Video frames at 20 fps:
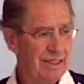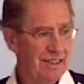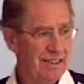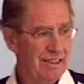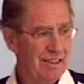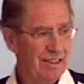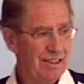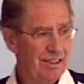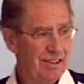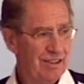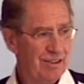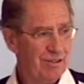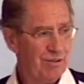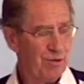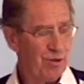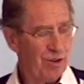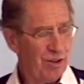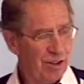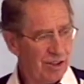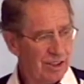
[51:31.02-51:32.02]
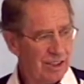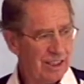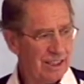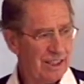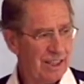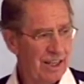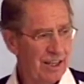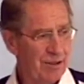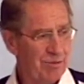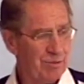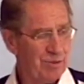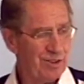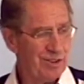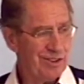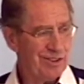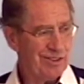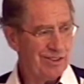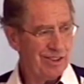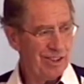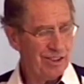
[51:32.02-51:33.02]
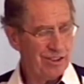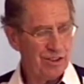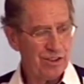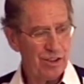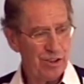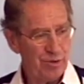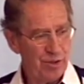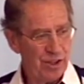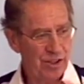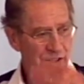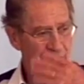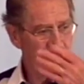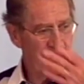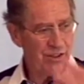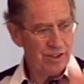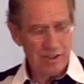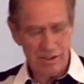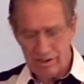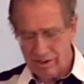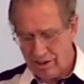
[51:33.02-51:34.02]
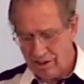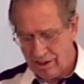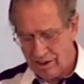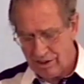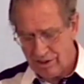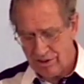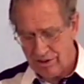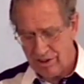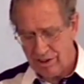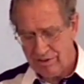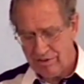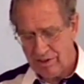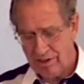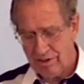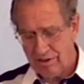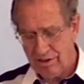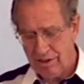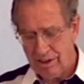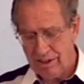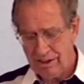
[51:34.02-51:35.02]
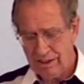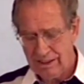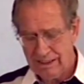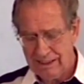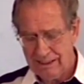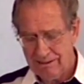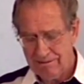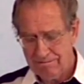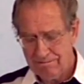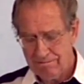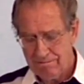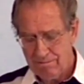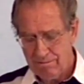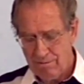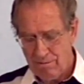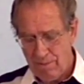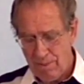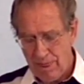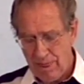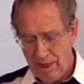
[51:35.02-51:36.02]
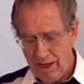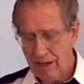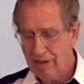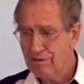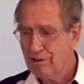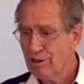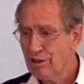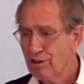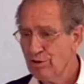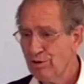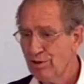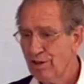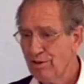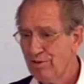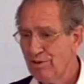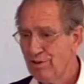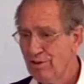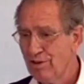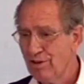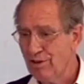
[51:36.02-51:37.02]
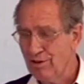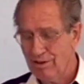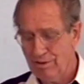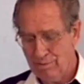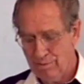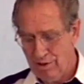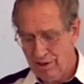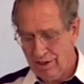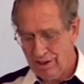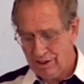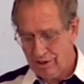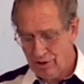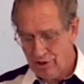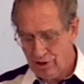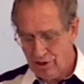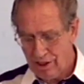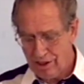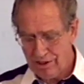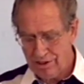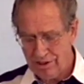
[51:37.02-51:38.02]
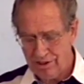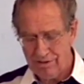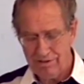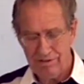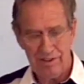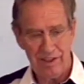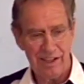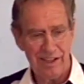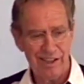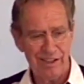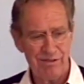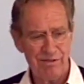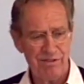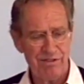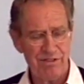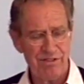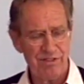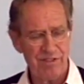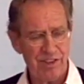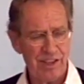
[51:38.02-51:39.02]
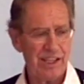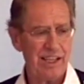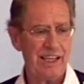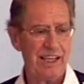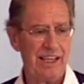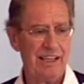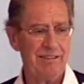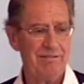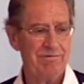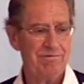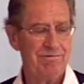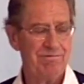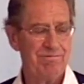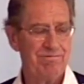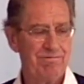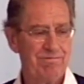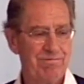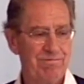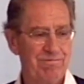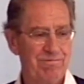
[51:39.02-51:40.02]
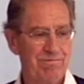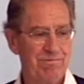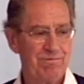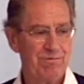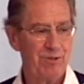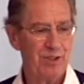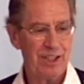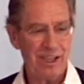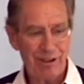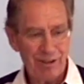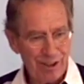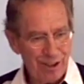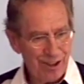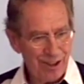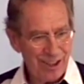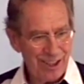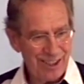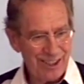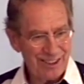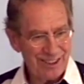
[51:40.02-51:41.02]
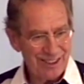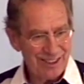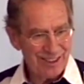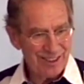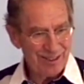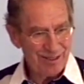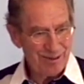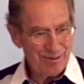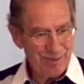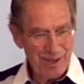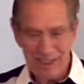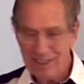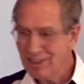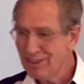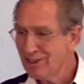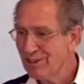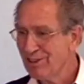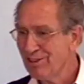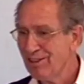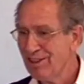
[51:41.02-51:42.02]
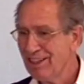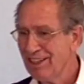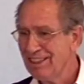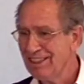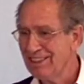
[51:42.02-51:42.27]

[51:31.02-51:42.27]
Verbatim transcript: We're all condemned until we enter into God's saving grace. Now, verse 24 being justified freely, without a cause, by His grace.